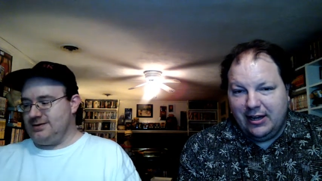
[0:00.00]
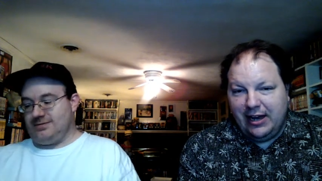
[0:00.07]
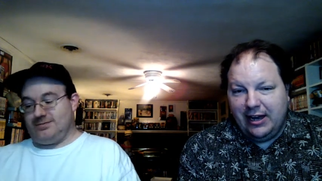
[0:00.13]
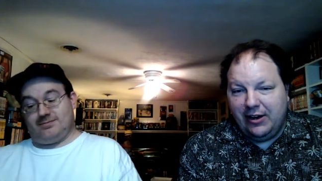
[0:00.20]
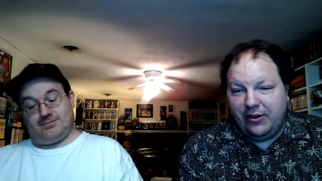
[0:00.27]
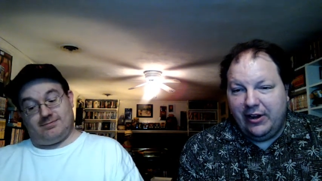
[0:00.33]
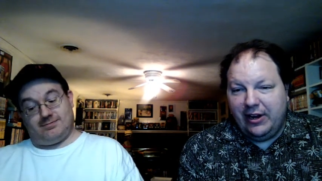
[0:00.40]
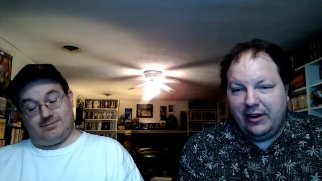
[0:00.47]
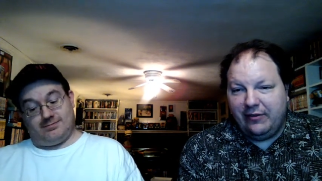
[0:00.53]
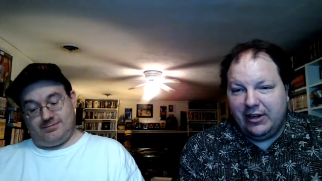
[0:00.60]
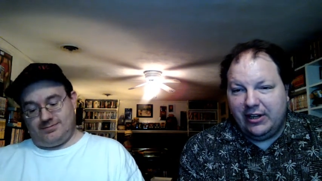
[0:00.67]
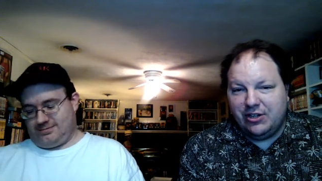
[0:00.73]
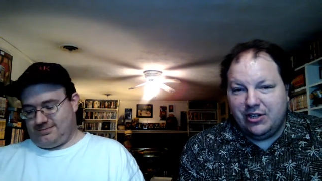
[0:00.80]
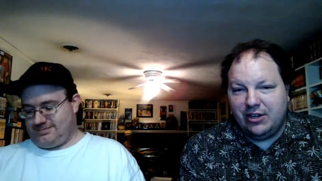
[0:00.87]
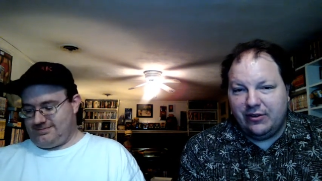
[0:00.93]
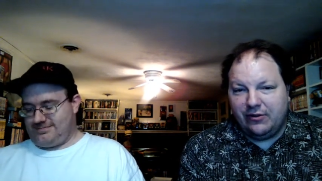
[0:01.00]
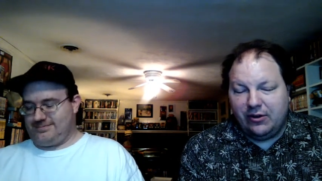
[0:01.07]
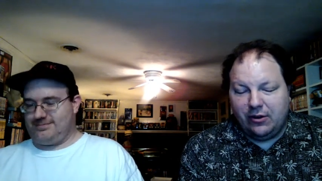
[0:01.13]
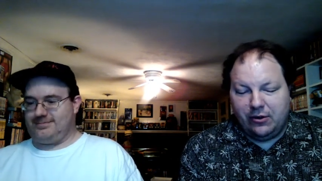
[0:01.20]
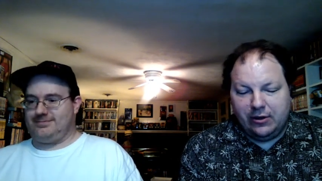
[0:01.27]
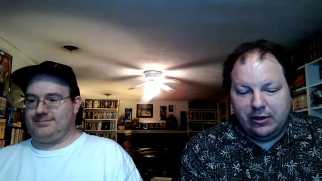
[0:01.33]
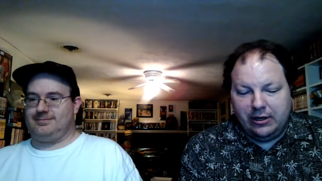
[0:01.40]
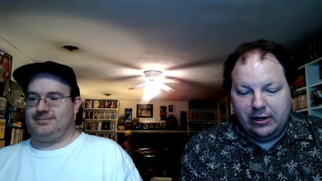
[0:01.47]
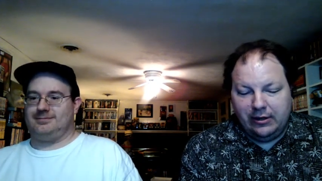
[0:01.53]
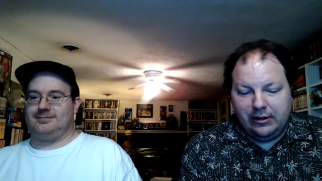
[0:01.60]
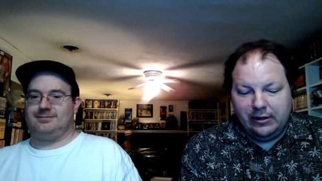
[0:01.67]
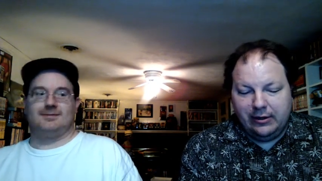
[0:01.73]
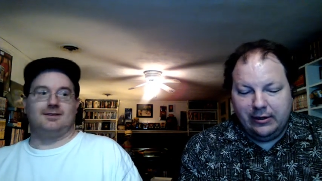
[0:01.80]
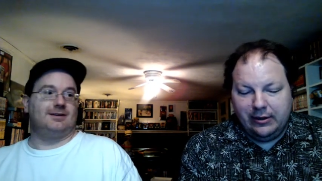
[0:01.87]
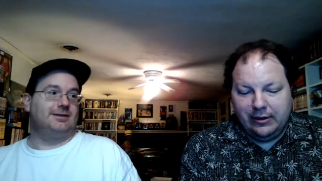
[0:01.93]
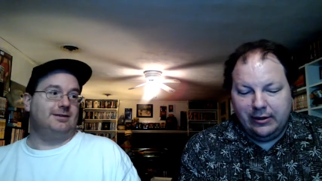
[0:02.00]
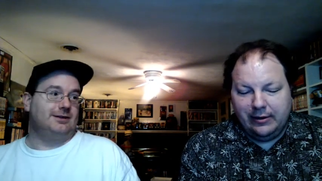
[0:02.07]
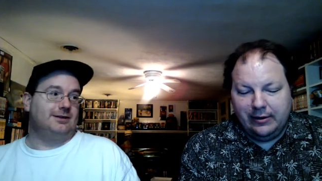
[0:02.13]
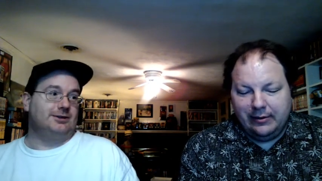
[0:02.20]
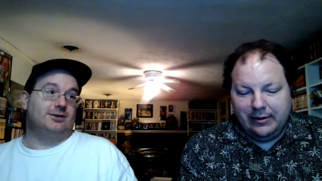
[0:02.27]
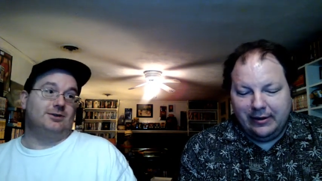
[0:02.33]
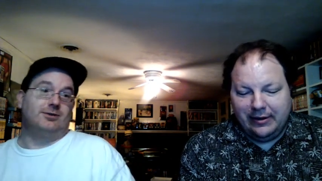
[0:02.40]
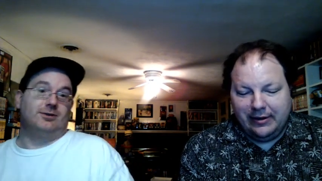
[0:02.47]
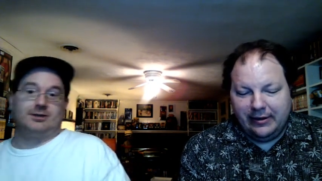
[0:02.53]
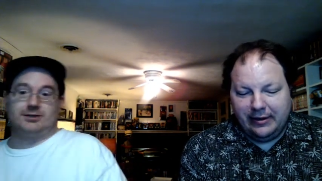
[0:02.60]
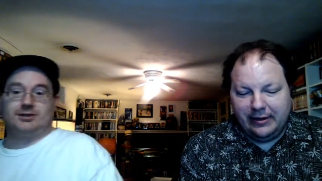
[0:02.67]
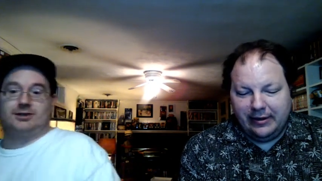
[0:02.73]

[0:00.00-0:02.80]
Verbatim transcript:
Speaker 1: I know I have Legend of Korra. Legend of Korra is